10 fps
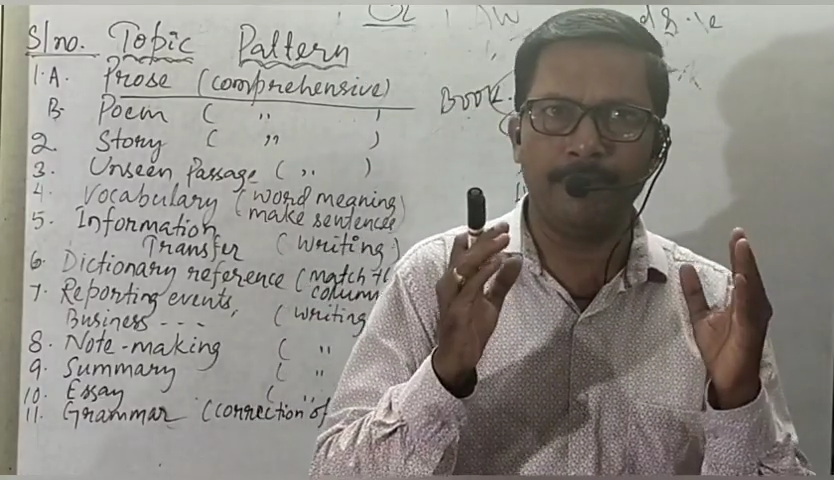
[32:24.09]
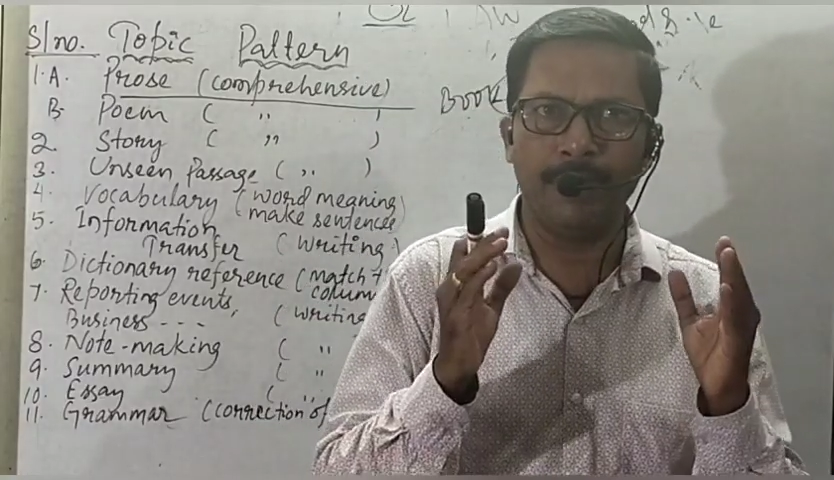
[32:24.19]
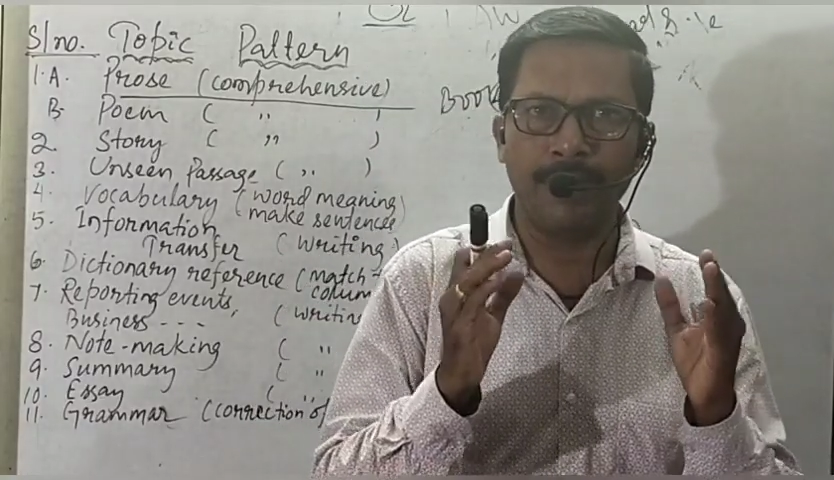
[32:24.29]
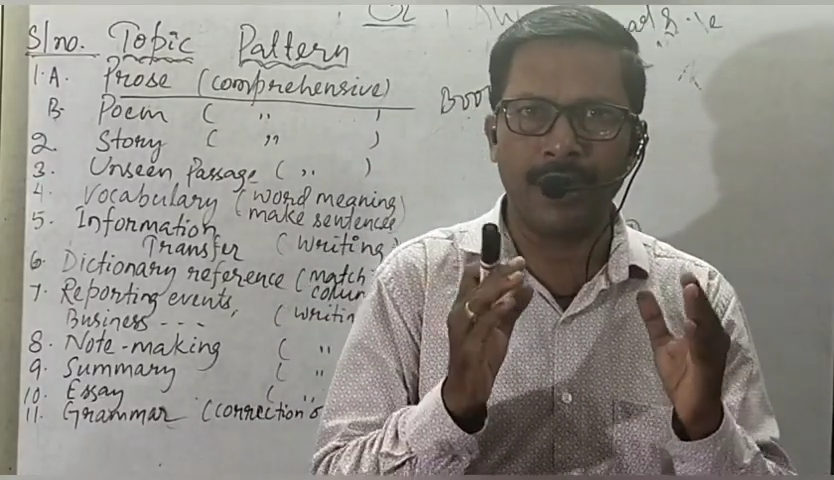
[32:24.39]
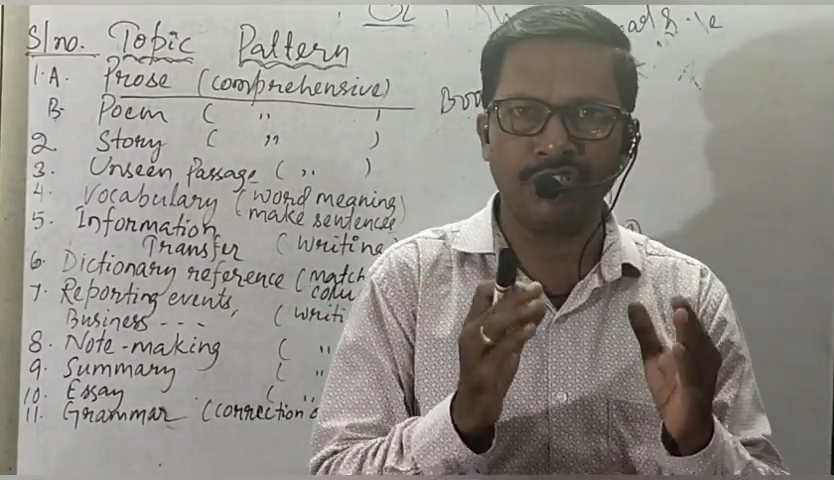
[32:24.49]

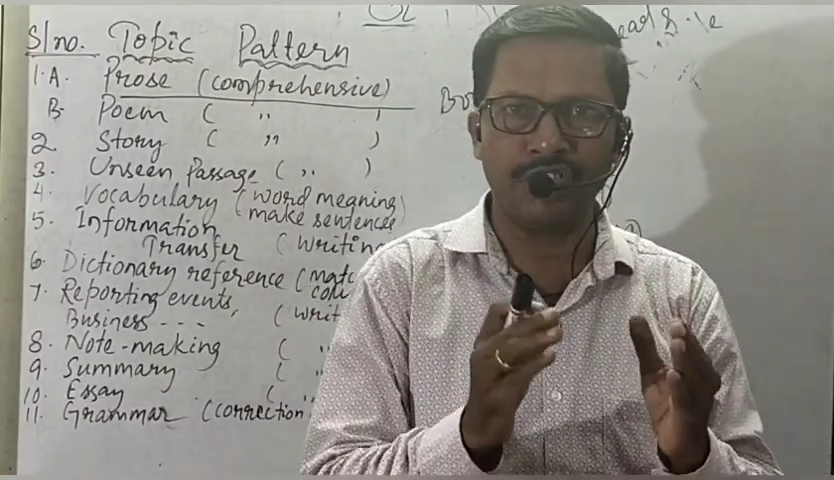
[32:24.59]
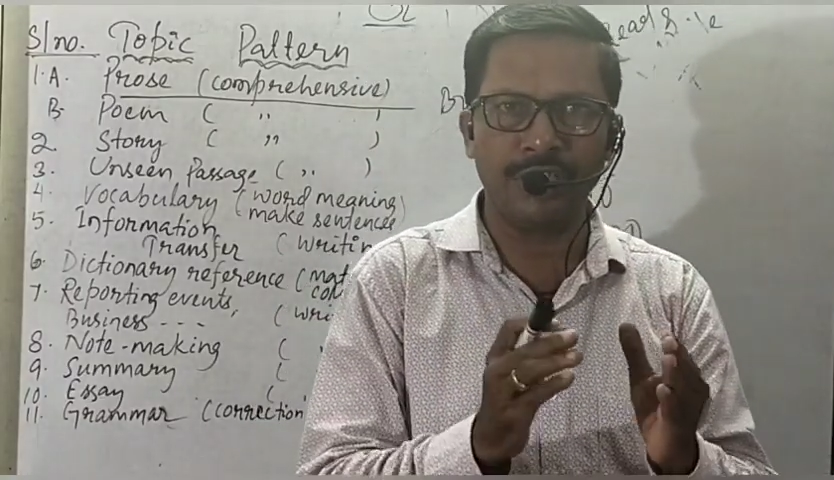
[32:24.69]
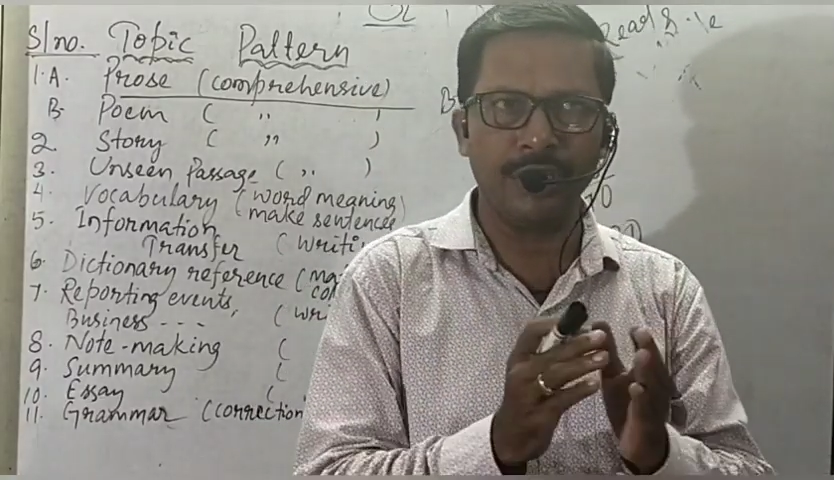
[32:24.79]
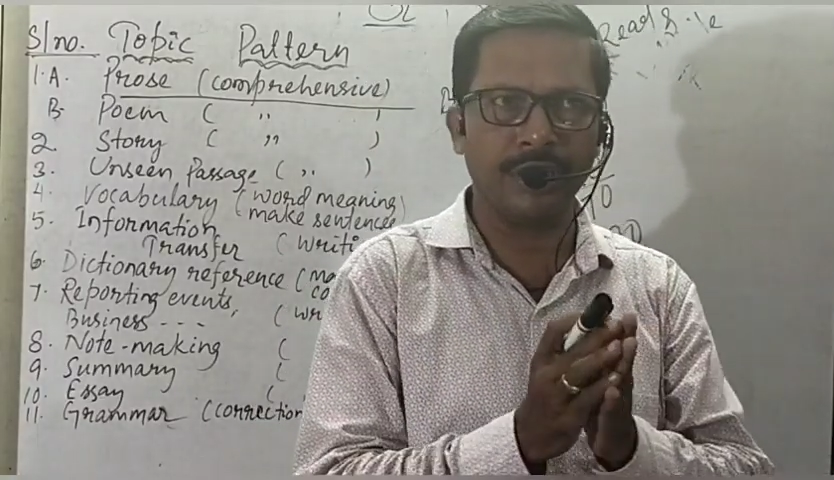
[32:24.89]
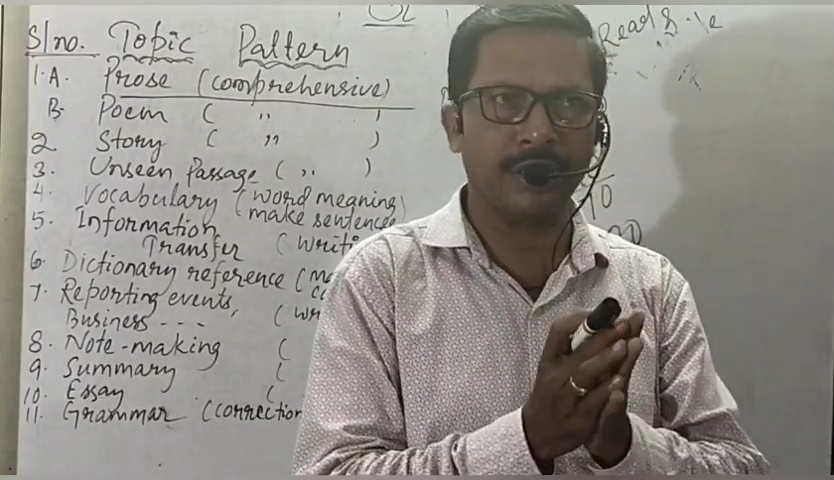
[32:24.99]

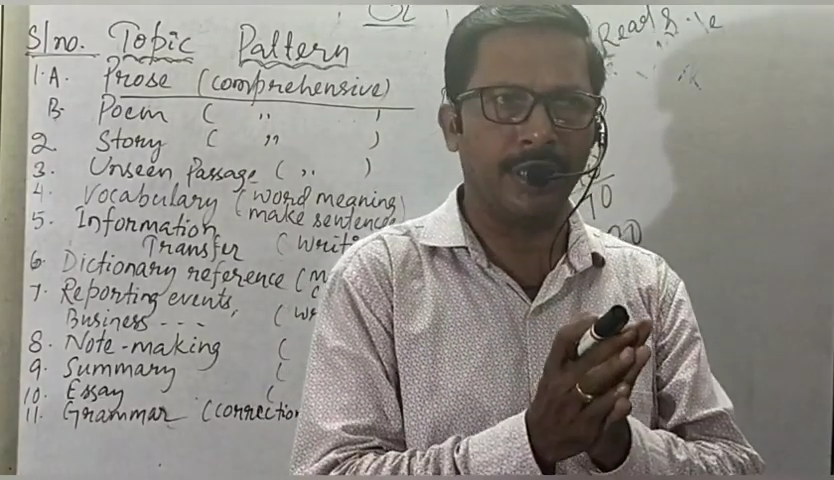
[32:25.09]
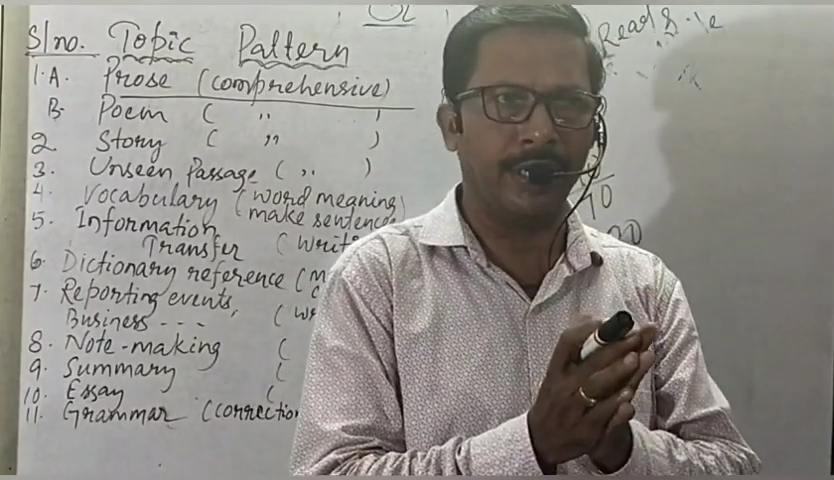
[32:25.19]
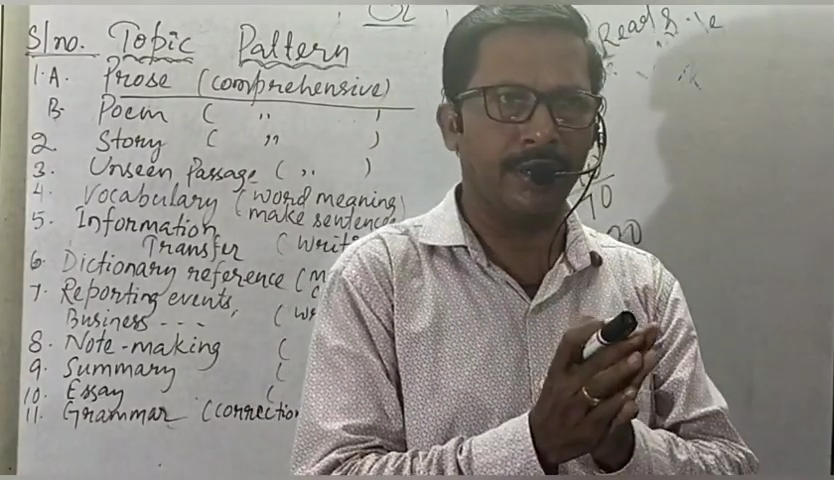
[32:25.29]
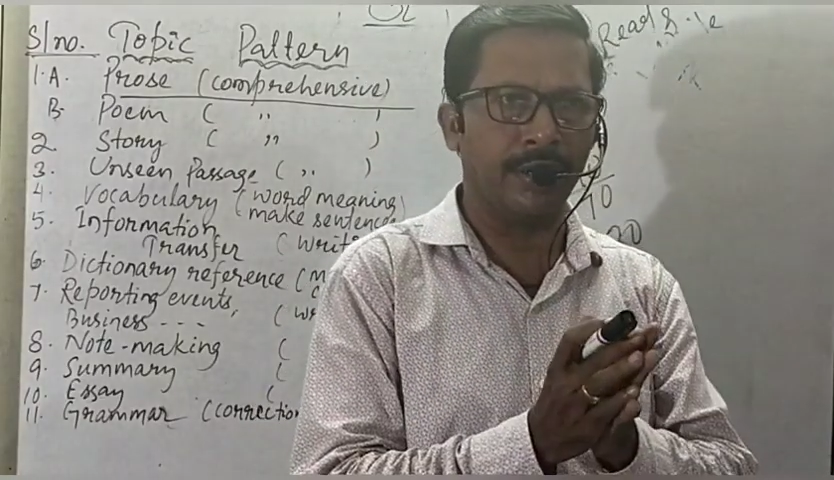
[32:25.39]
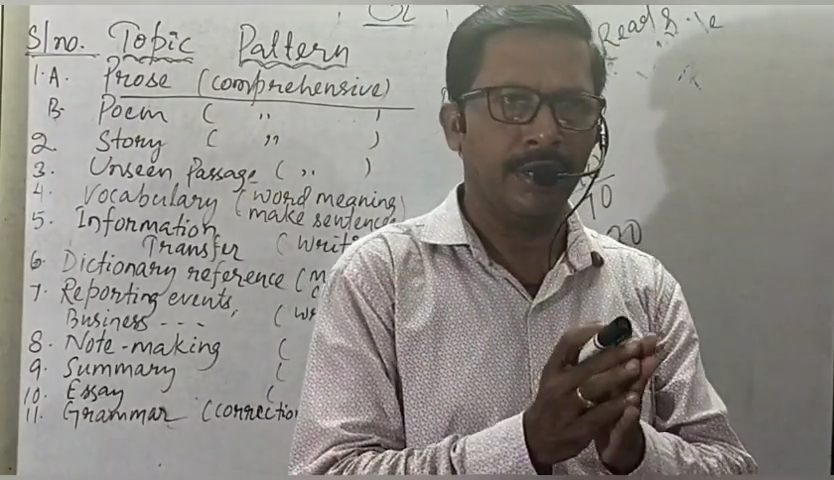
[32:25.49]
voracious
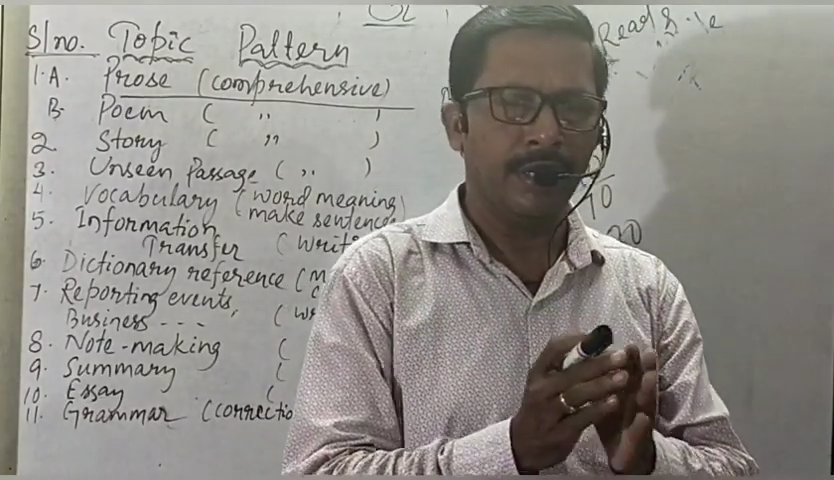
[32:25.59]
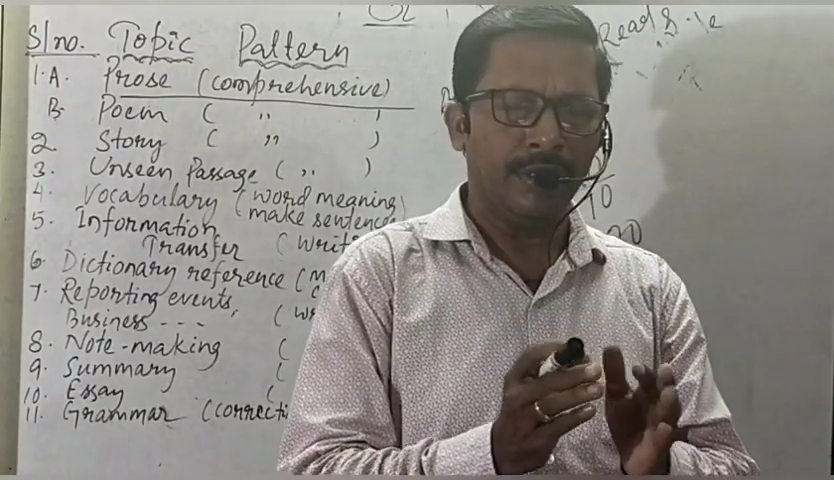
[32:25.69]
reader.